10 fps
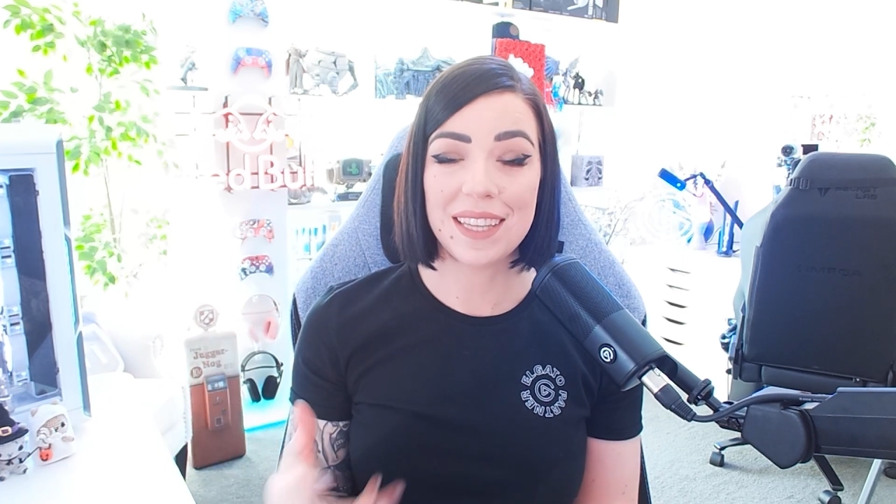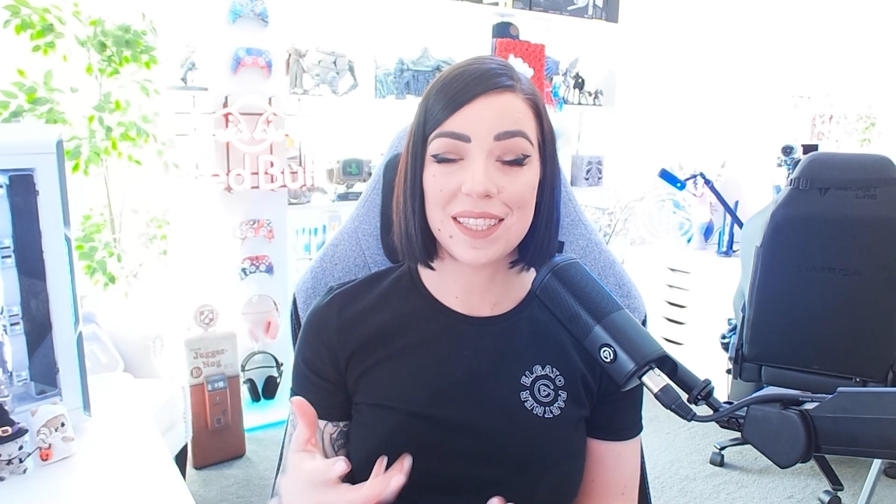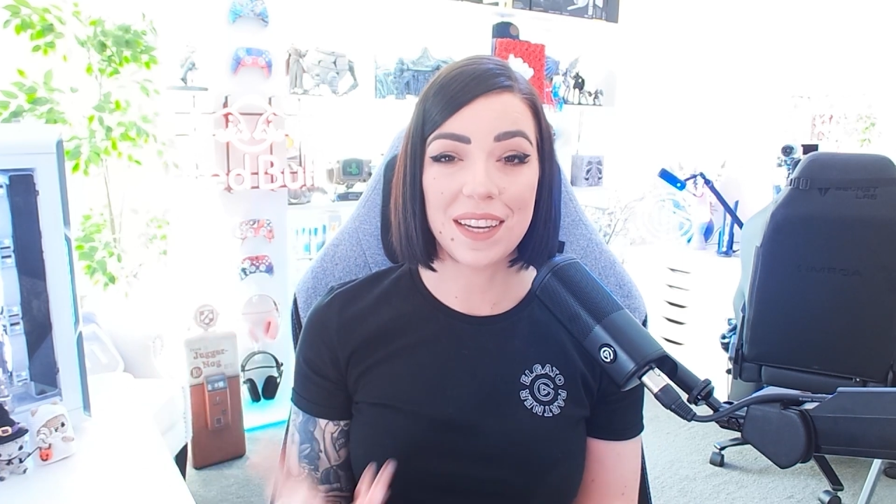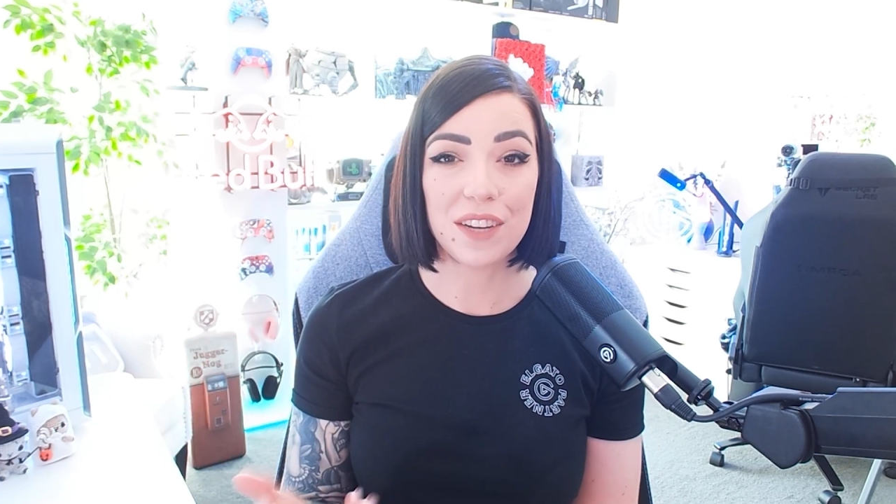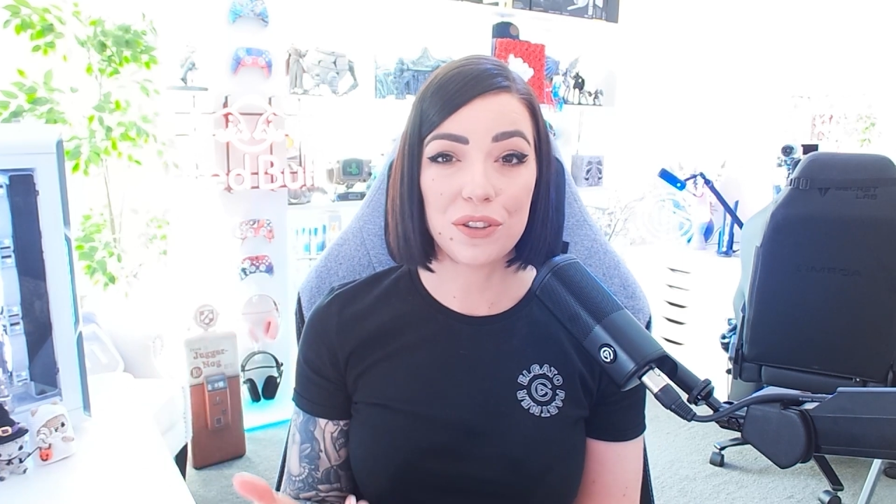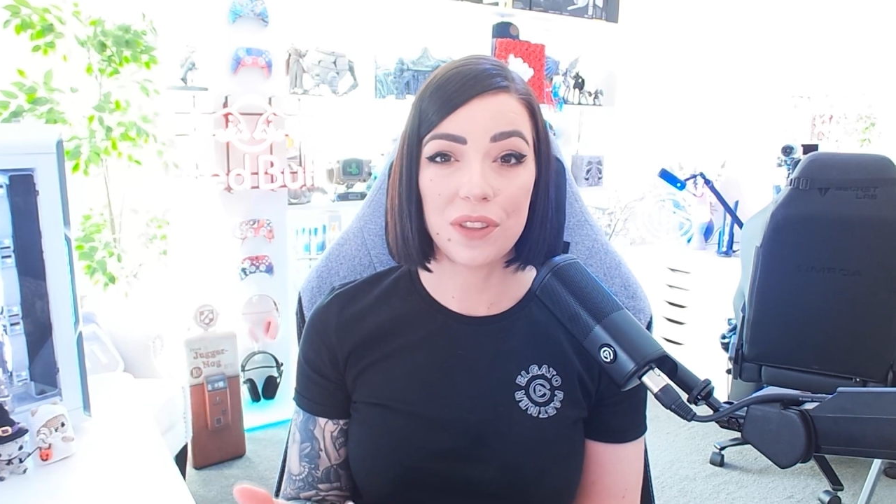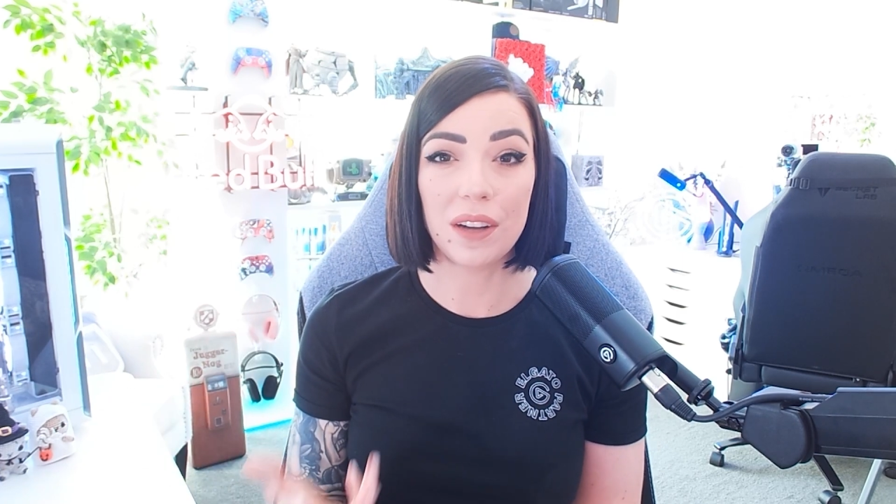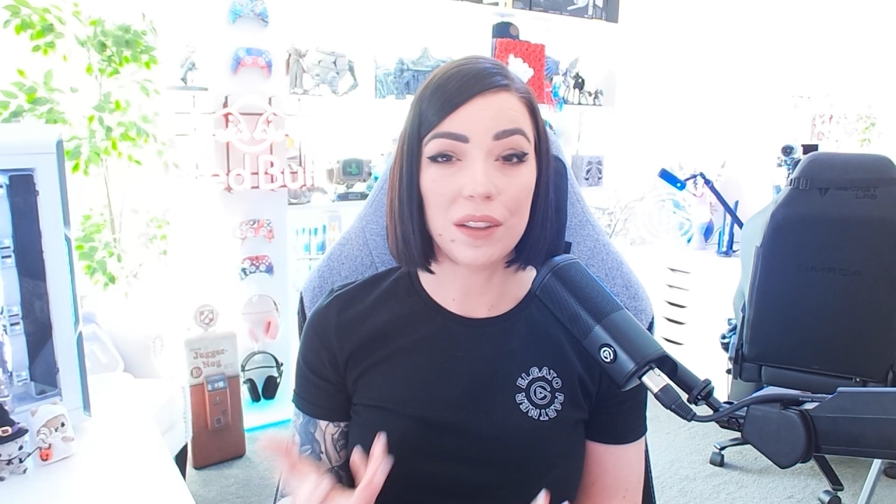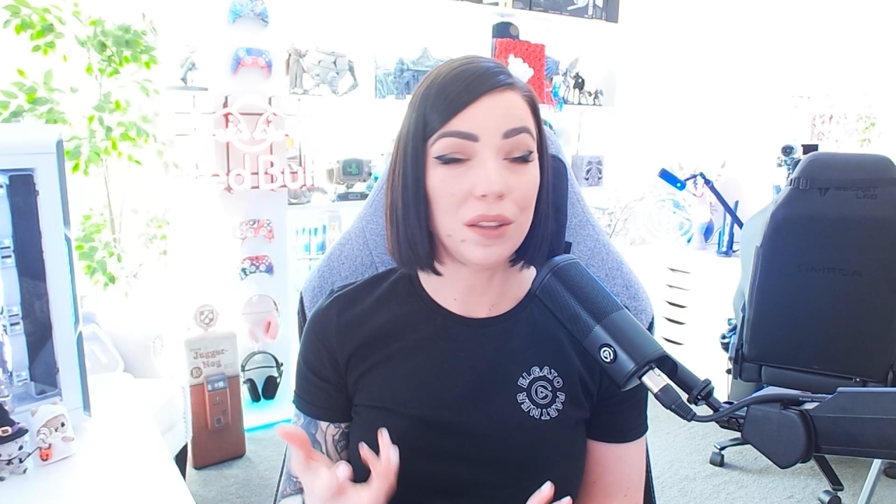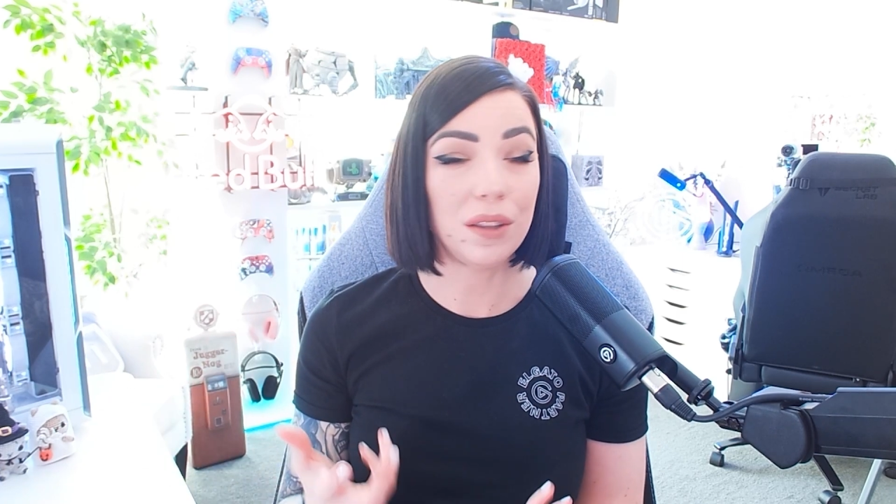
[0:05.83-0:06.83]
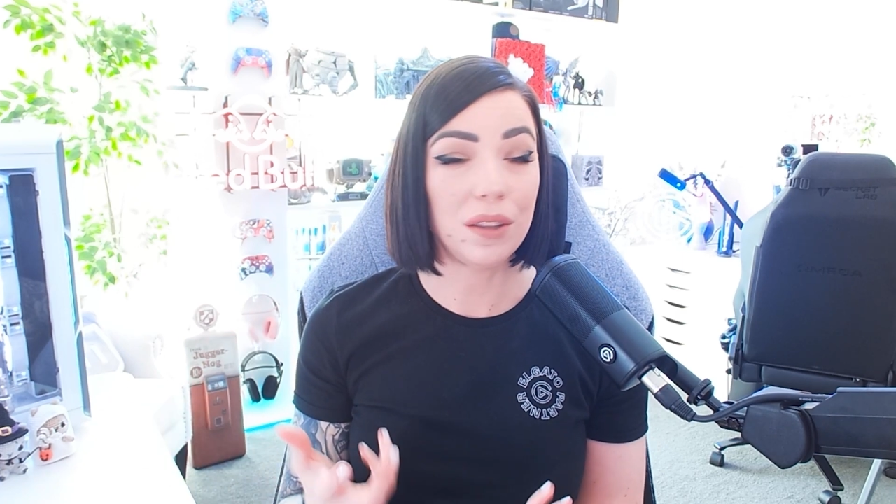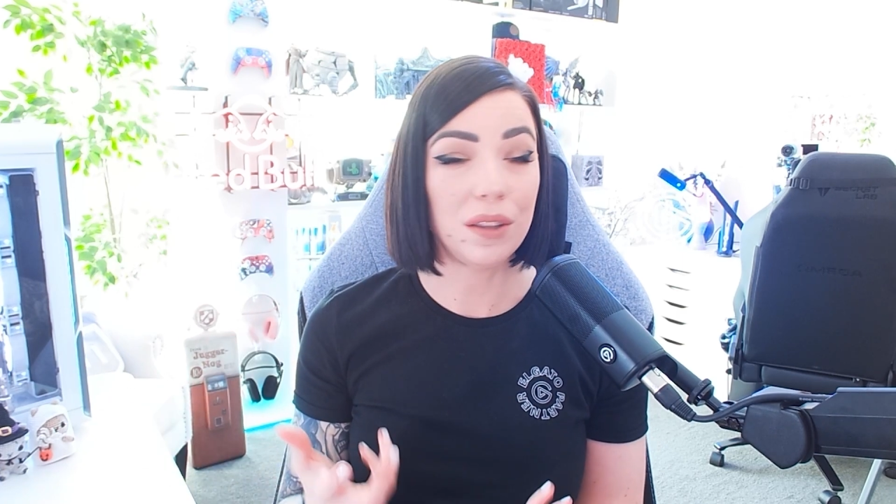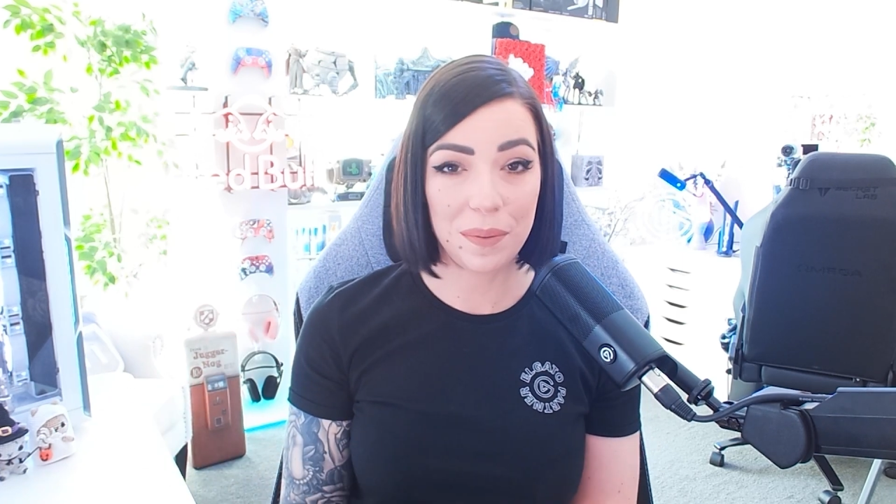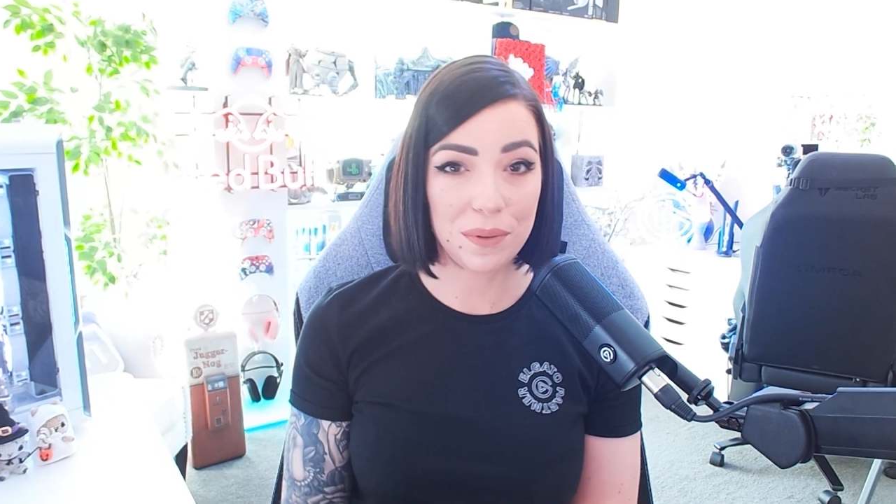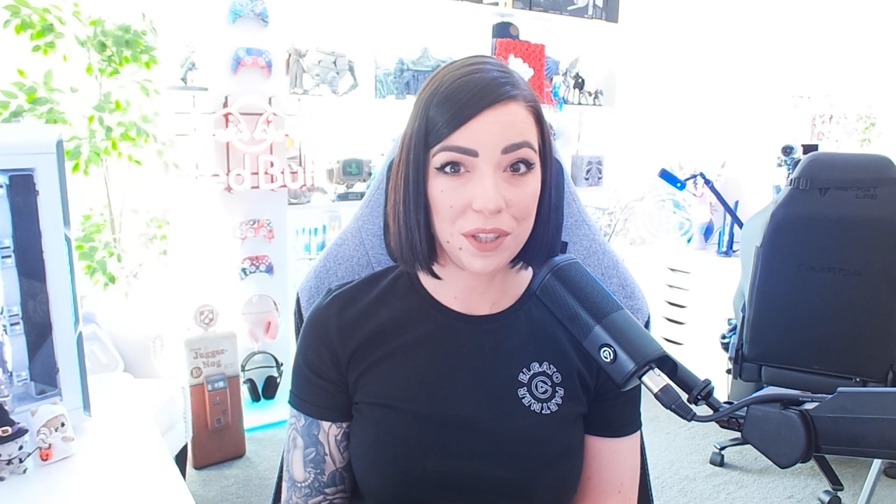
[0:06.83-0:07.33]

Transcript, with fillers: is an issue that a lot of people